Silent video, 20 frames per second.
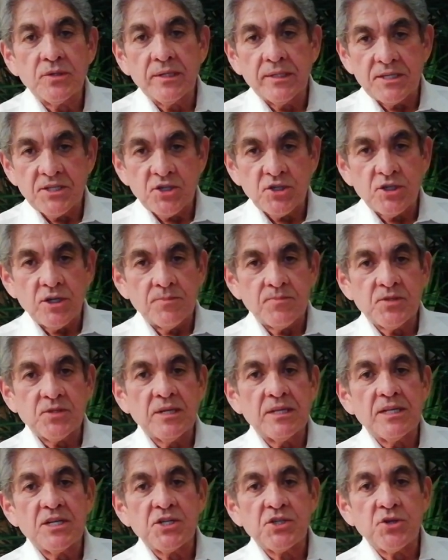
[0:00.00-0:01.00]
that stops
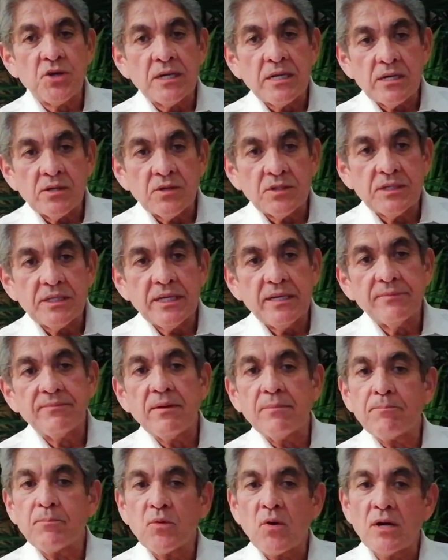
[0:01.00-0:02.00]
the
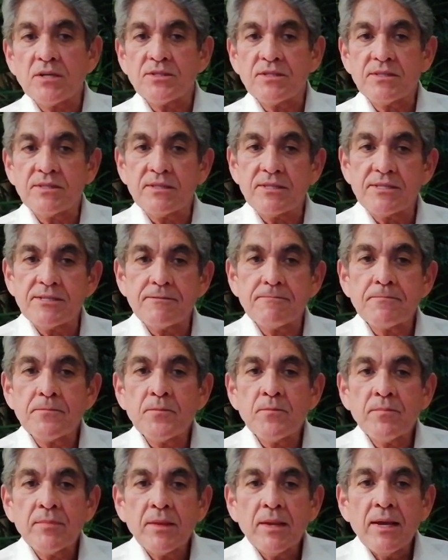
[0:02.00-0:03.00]
degenerative processes,
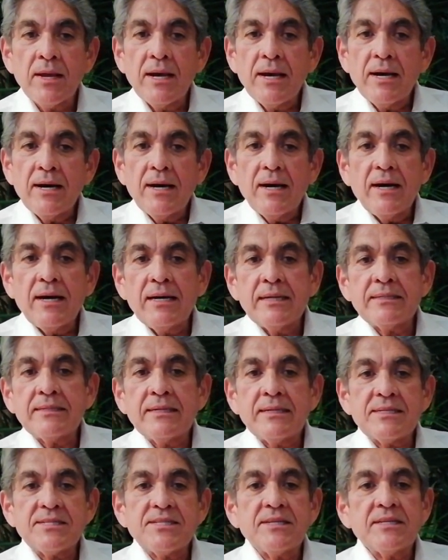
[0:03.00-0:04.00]
and
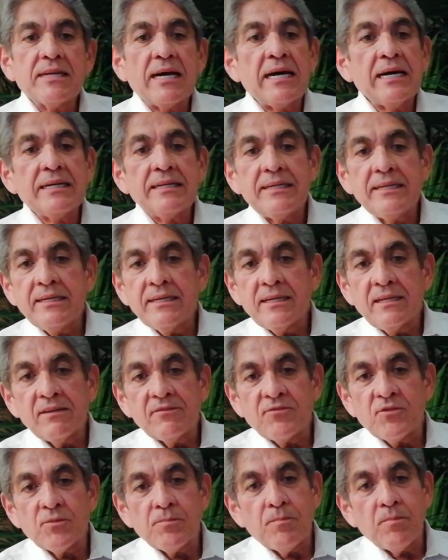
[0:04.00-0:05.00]
that's ideal
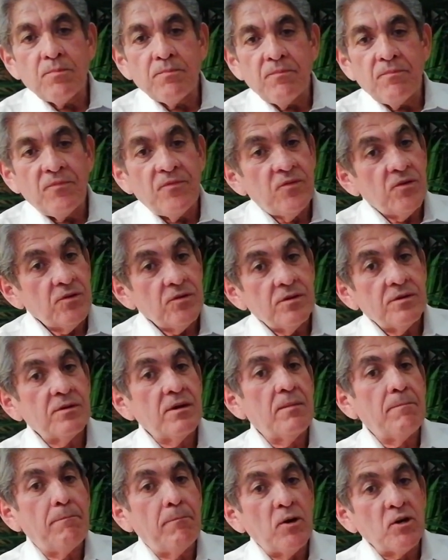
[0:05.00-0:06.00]
for
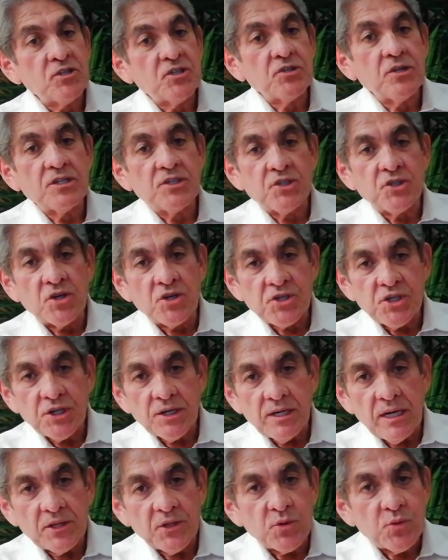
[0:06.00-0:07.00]

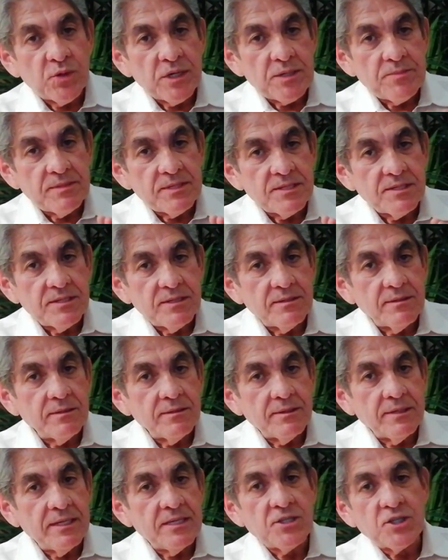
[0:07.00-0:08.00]
post-surgical treatments.
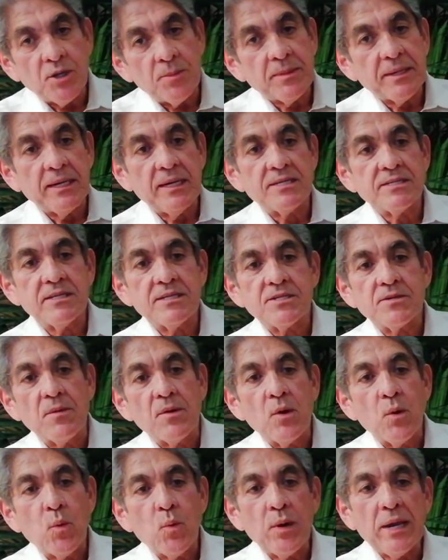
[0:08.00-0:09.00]
In some
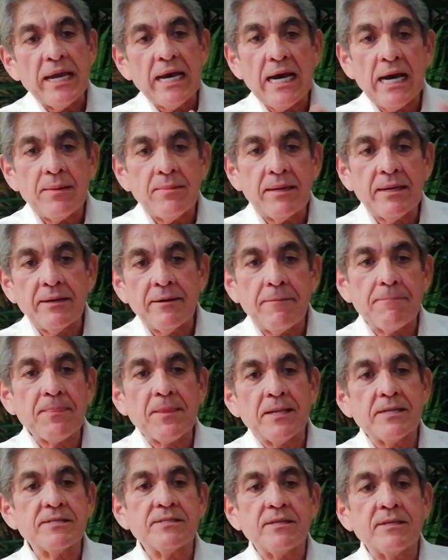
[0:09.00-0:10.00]
cases, we
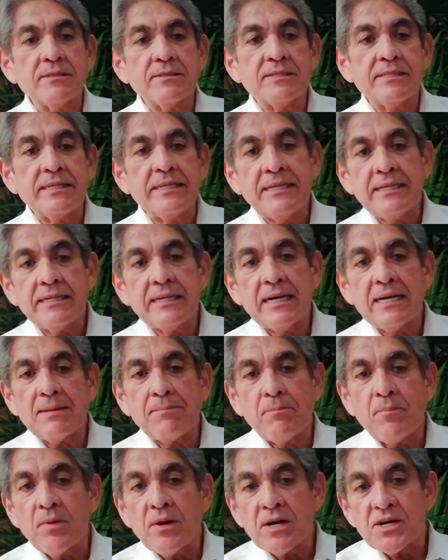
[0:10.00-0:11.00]
have seen a
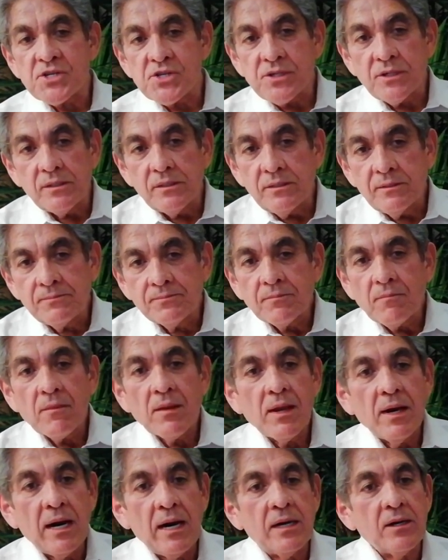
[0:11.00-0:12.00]
partial
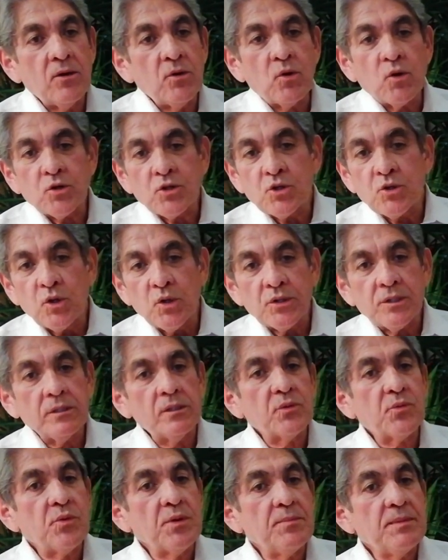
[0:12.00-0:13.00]
or
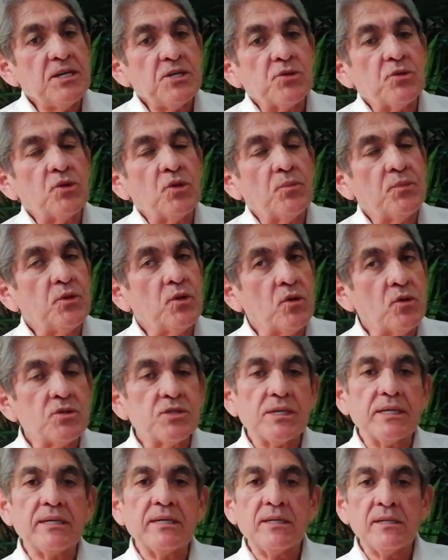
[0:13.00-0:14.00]
total remission of
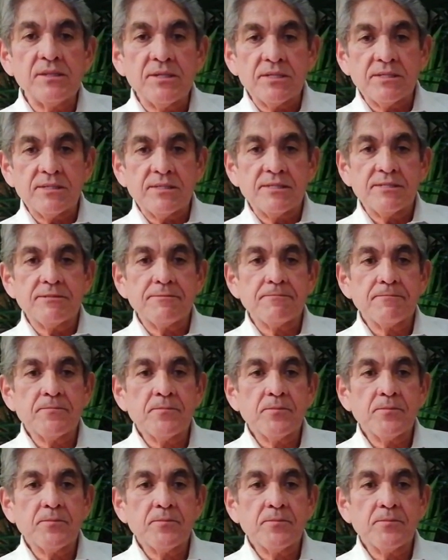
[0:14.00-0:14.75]
those illnesses.